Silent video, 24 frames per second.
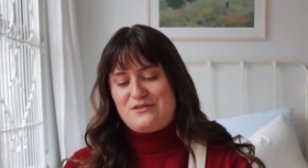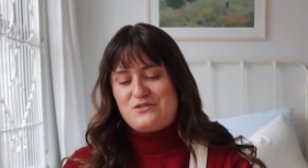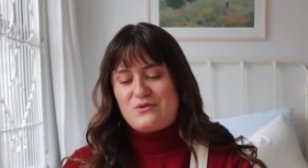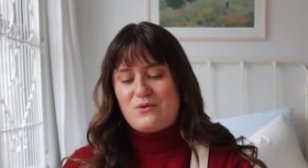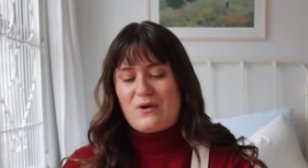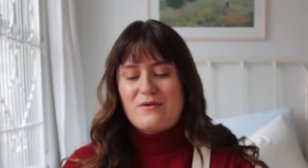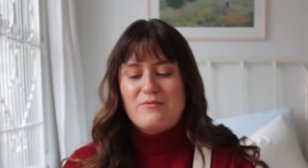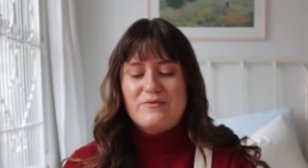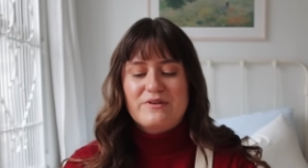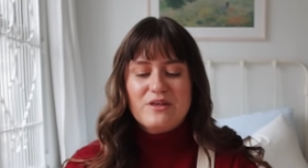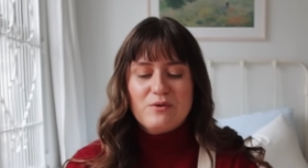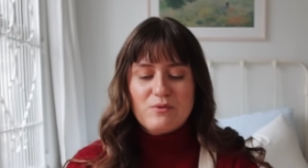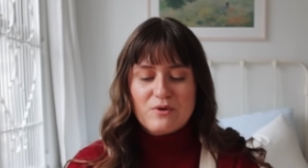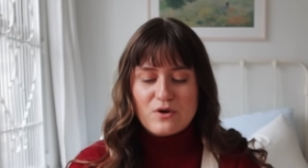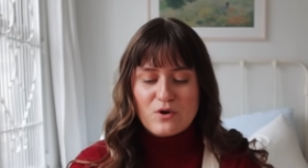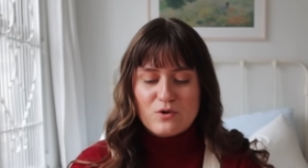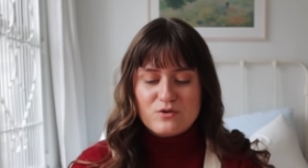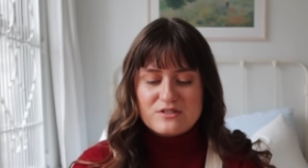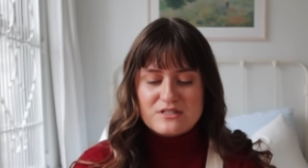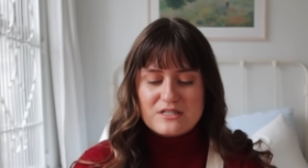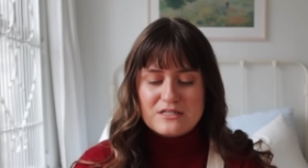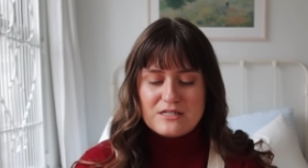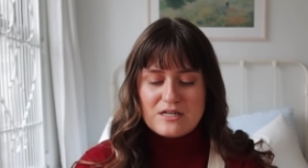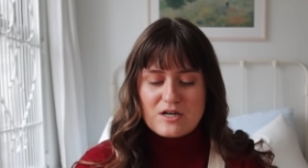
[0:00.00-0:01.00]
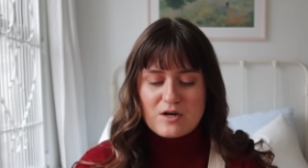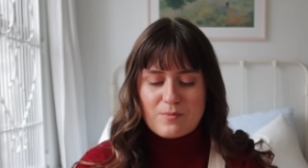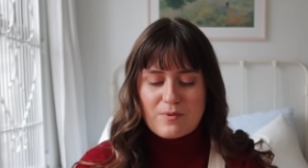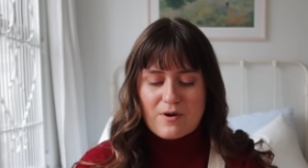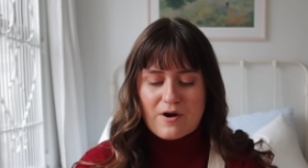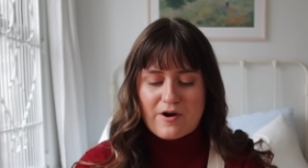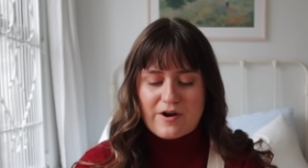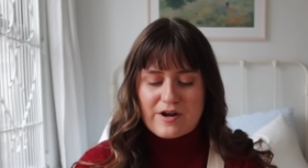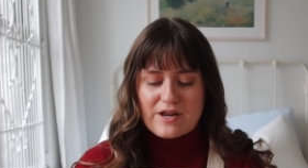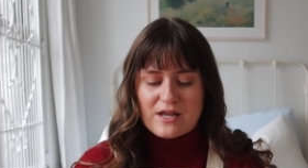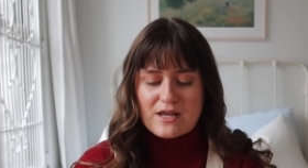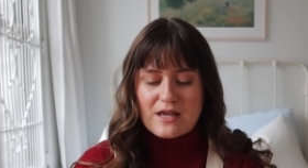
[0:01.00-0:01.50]
So I really wanna host a dinner
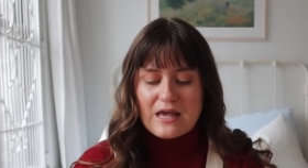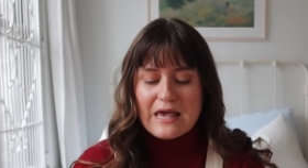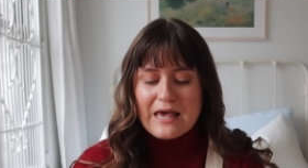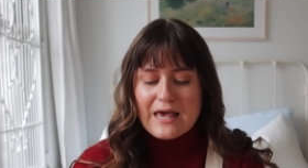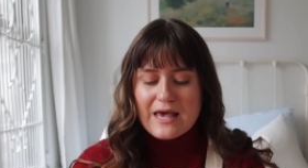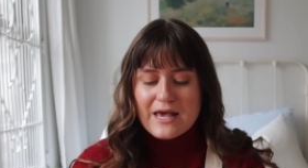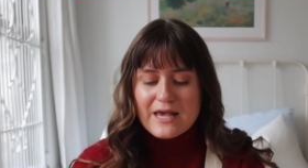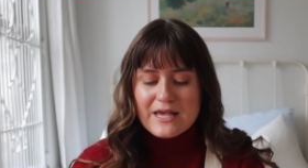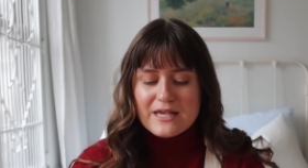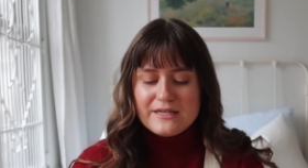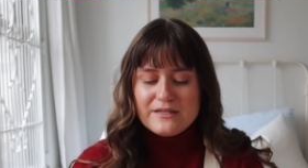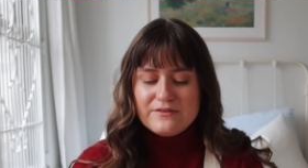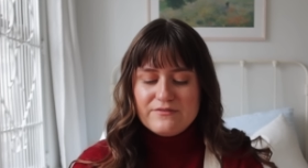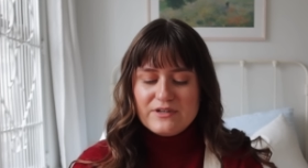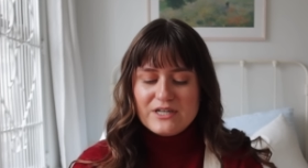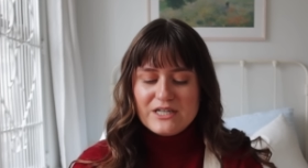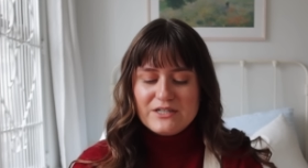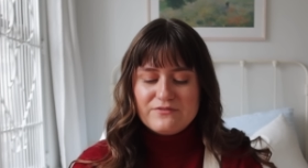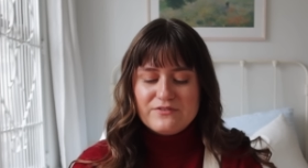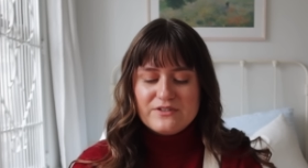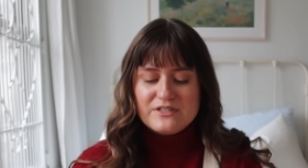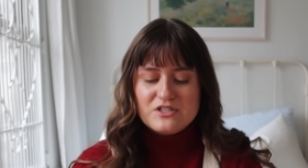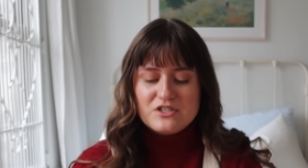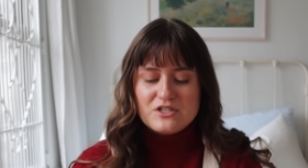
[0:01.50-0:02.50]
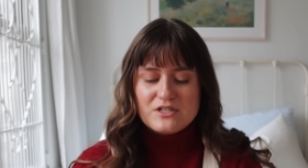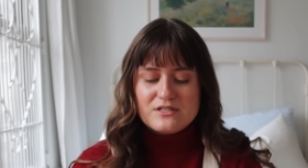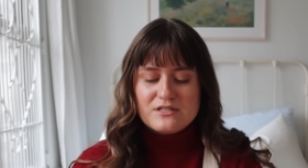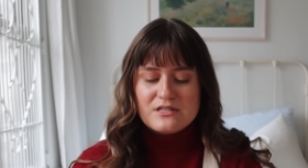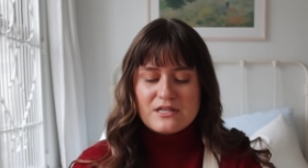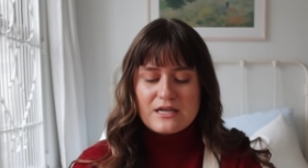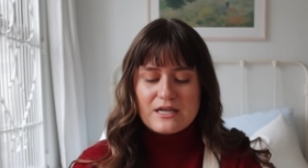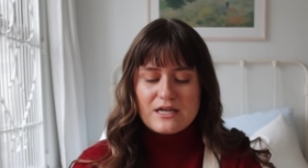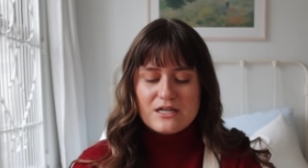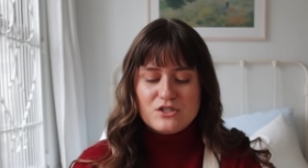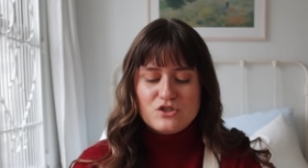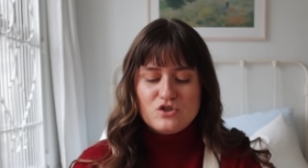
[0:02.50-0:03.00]
party, even if it's just
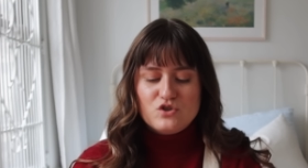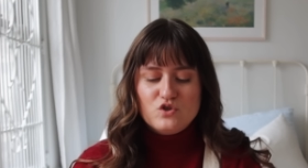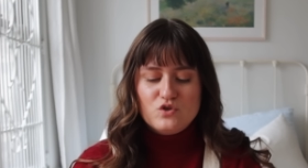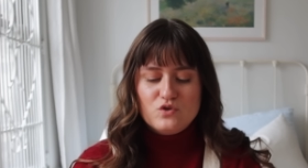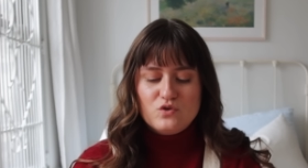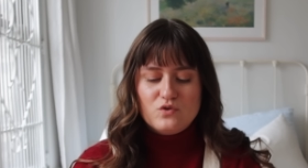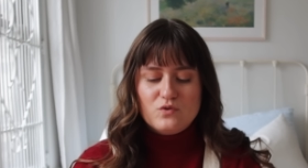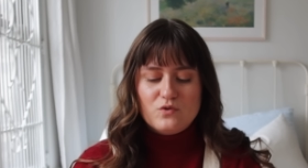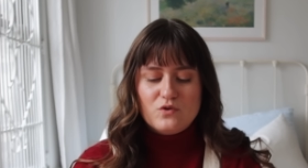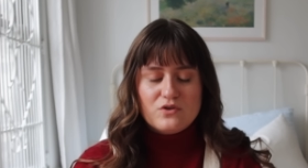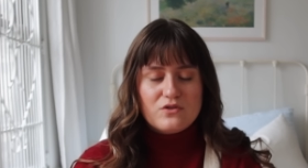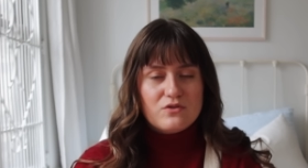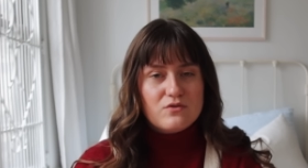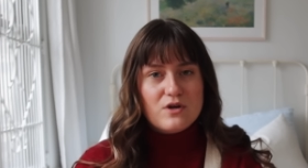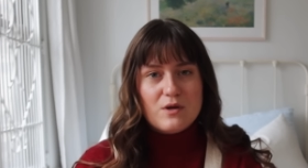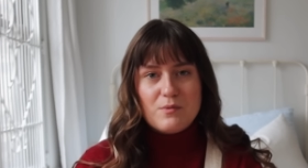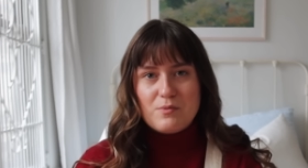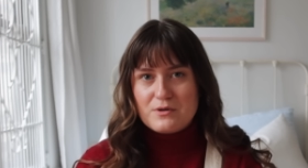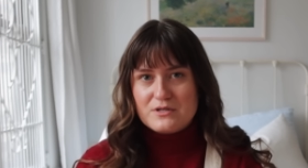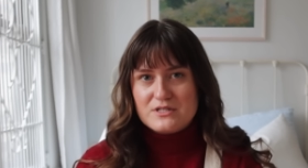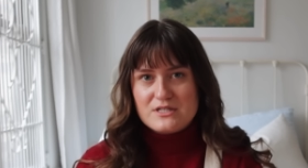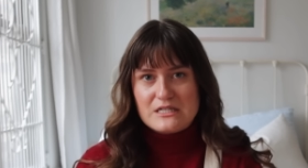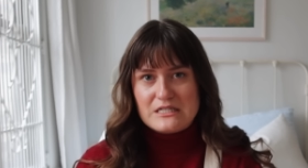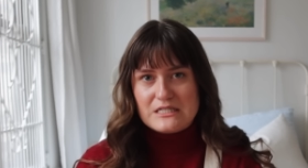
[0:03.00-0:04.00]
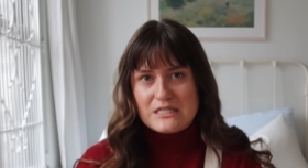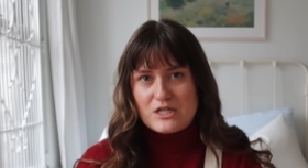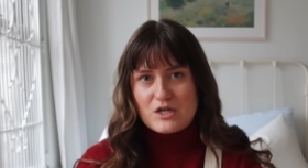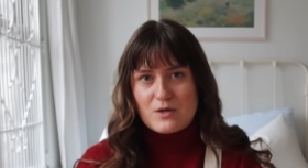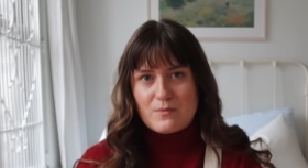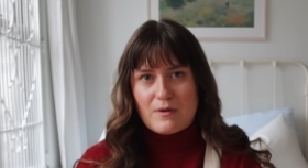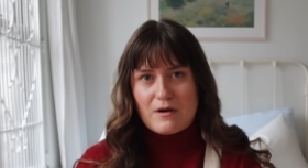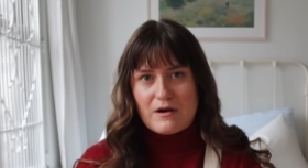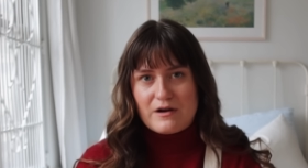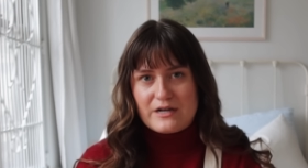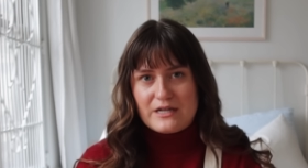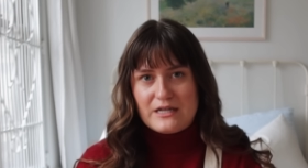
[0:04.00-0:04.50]
like a two, three person dinner
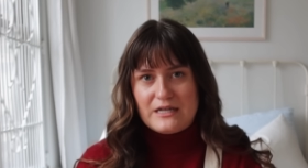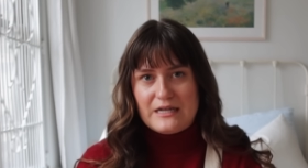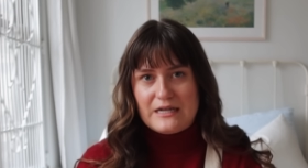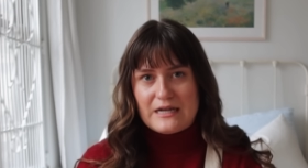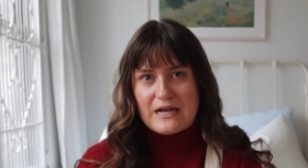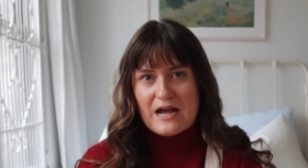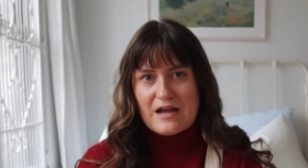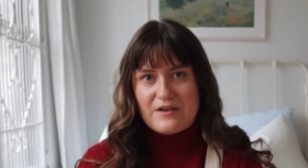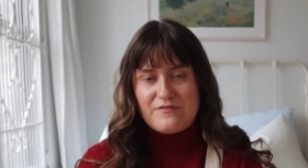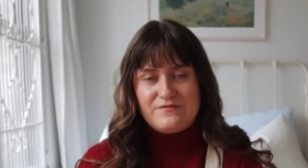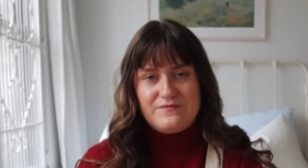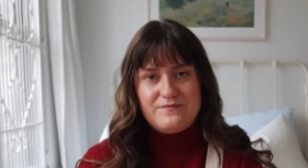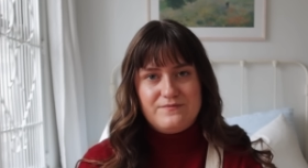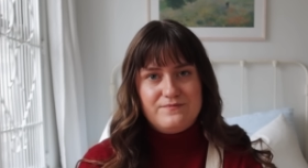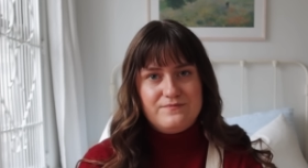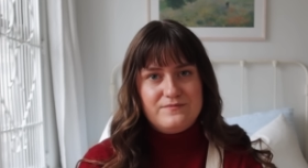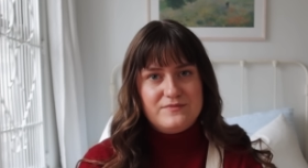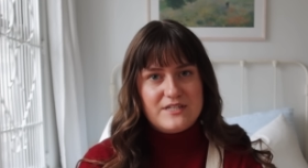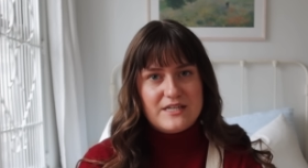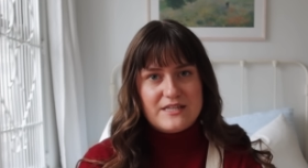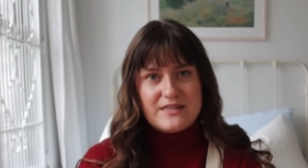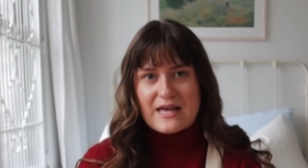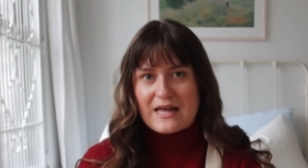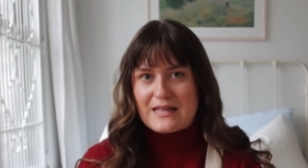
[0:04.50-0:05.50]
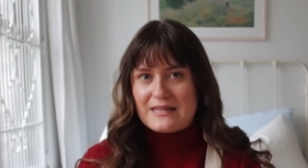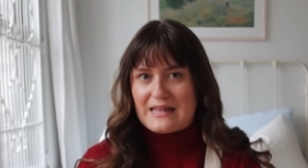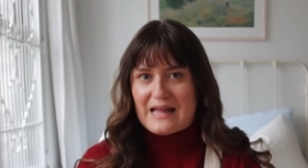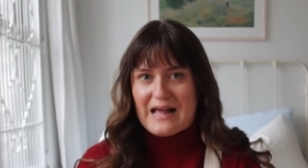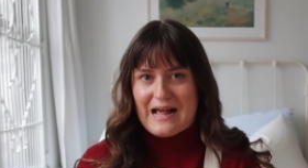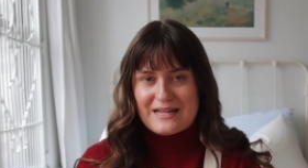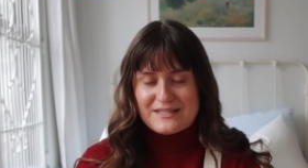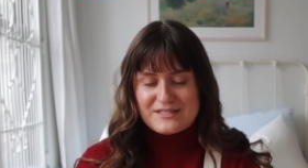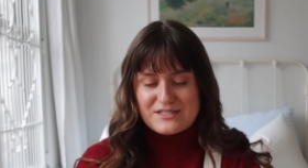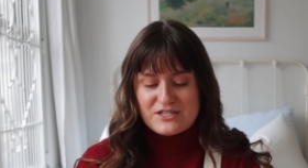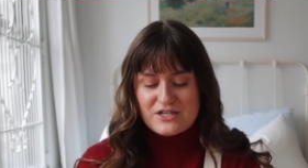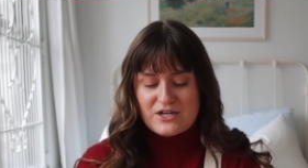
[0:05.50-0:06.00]
party. I did that
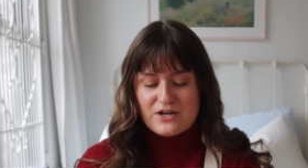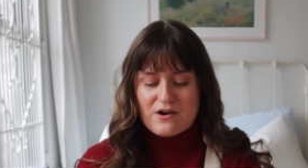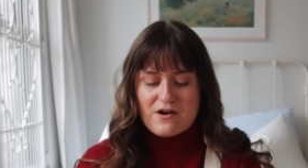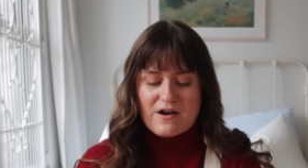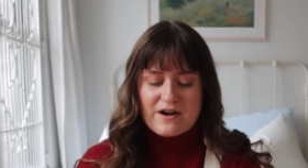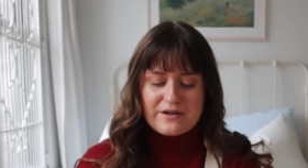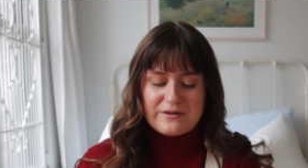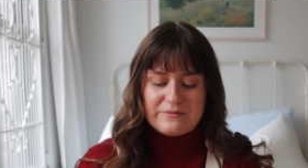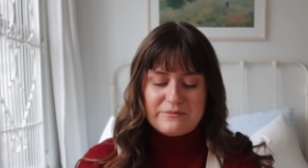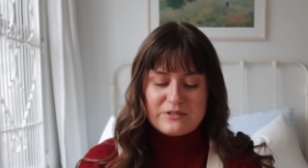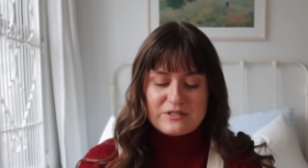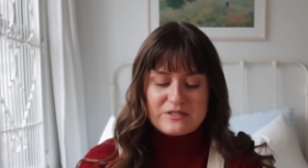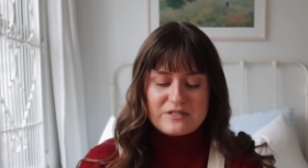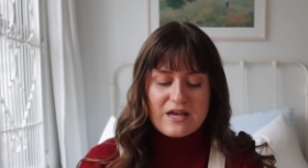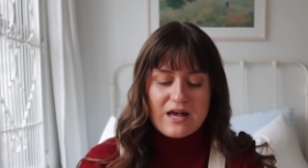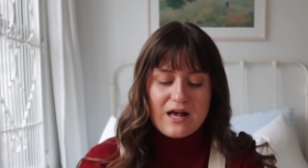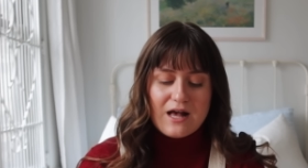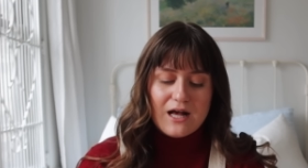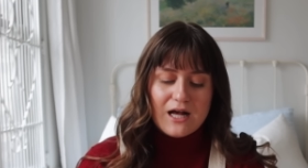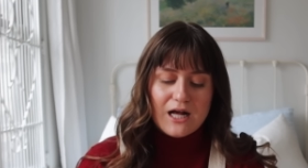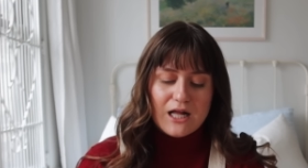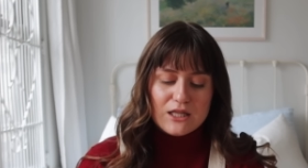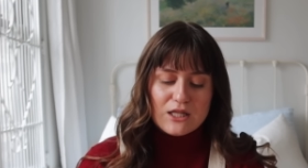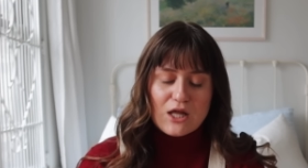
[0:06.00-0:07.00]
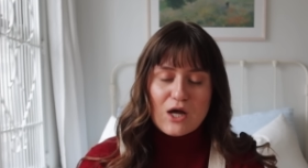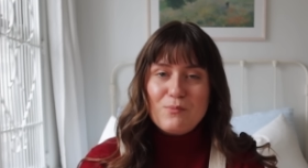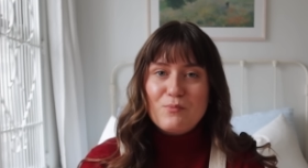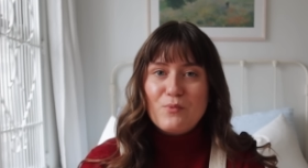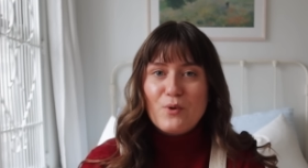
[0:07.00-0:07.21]
last year and it was a lot